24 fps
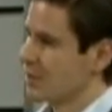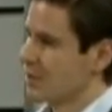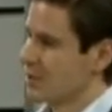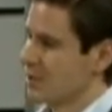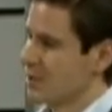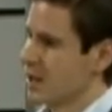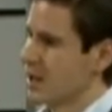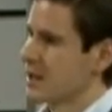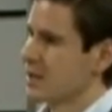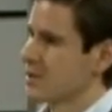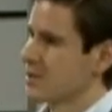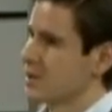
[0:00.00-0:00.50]
that are
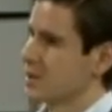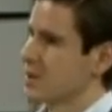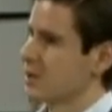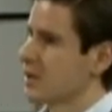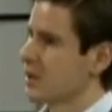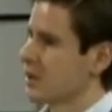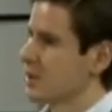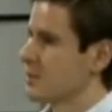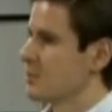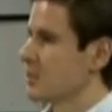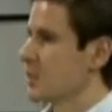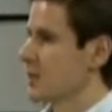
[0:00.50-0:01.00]
getting
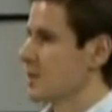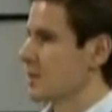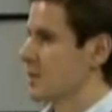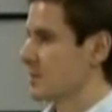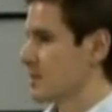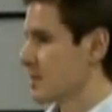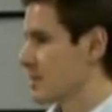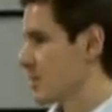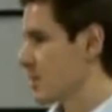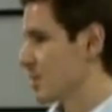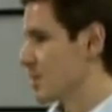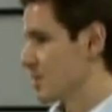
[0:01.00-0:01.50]
declined by
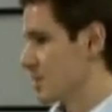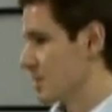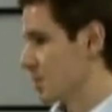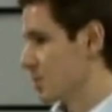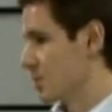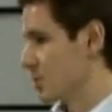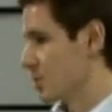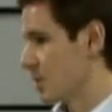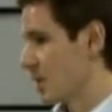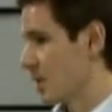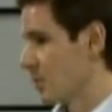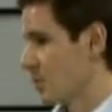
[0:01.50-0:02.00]
CMHC
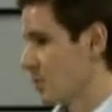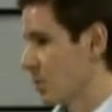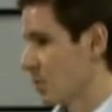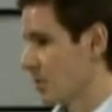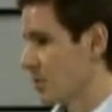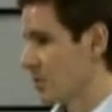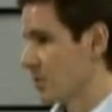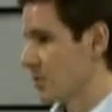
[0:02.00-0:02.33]
or Genworth